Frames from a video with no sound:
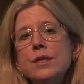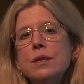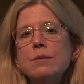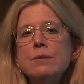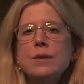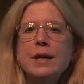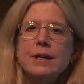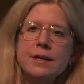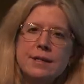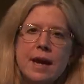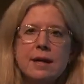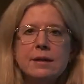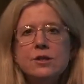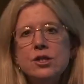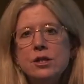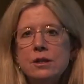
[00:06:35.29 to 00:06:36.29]
and when
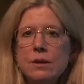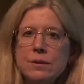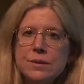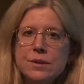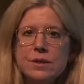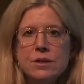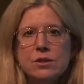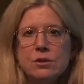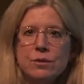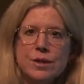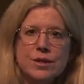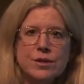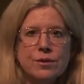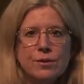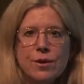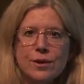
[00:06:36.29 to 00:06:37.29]
exactly she goes, the stories
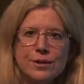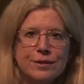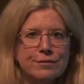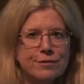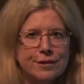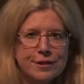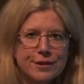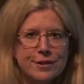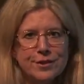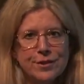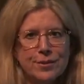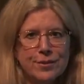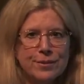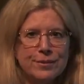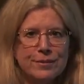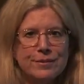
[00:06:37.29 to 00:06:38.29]
are all different, so
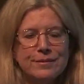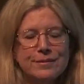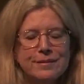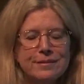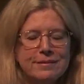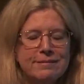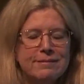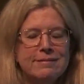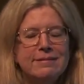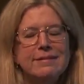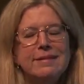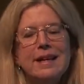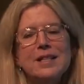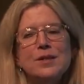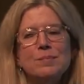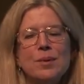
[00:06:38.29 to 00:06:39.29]

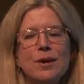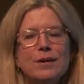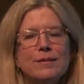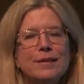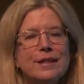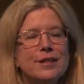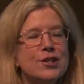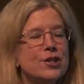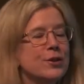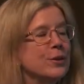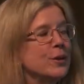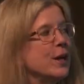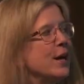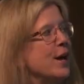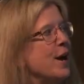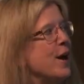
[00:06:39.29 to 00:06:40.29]
that's part of the issue.
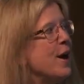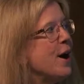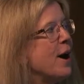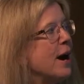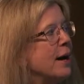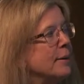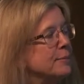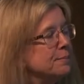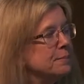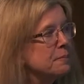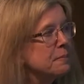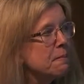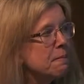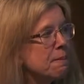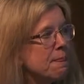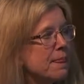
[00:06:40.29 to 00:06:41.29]
Um,
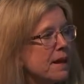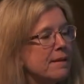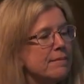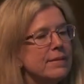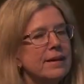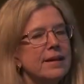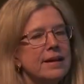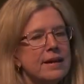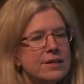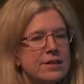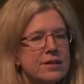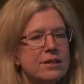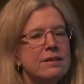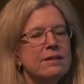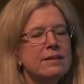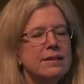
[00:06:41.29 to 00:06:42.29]
a,
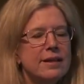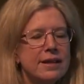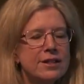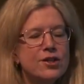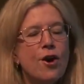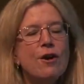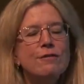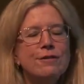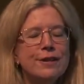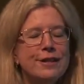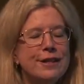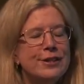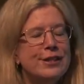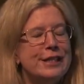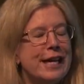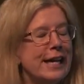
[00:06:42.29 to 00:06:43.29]
a talk for
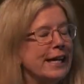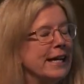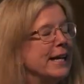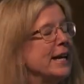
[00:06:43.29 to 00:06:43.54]
another day.